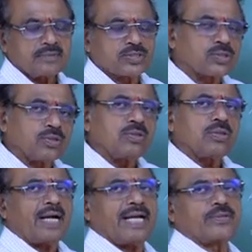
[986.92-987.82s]

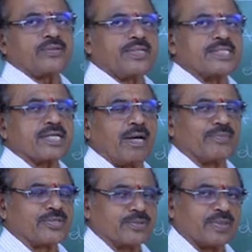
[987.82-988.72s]
So hydrogen is
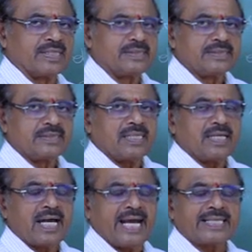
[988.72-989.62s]
combustible.
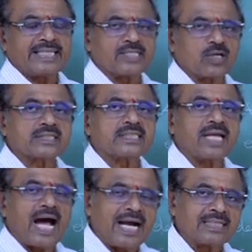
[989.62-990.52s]
And it is
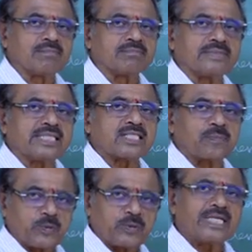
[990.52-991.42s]
oxygen atom is
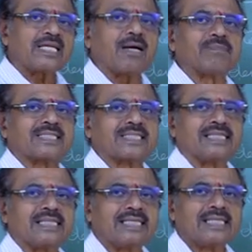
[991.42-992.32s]
supporting
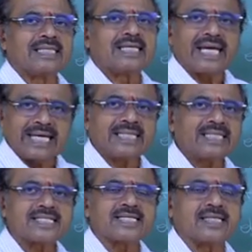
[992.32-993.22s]
combustion.
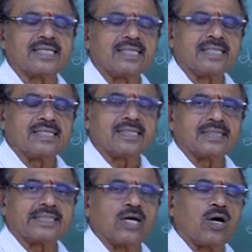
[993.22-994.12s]
Hence,
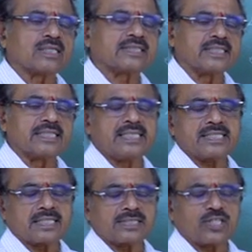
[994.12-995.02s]
the oxygen
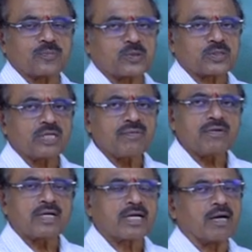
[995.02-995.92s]
is supporter
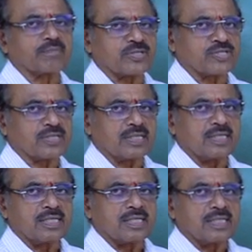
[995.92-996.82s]
of combustion.
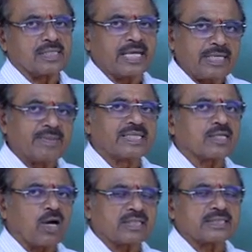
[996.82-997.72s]
The
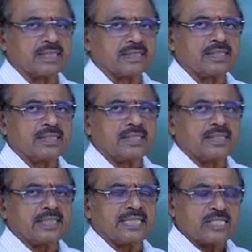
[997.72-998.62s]
element oxygen
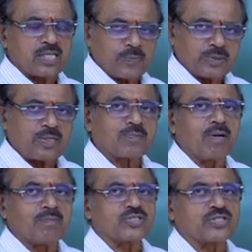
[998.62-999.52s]
is supporter of
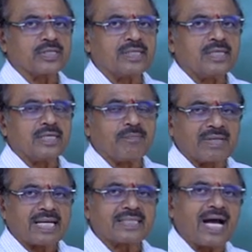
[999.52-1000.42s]
combustion
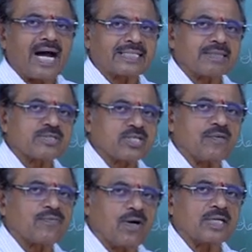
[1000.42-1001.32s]
because the atoms
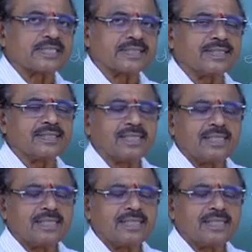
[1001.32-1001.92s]
of oxygen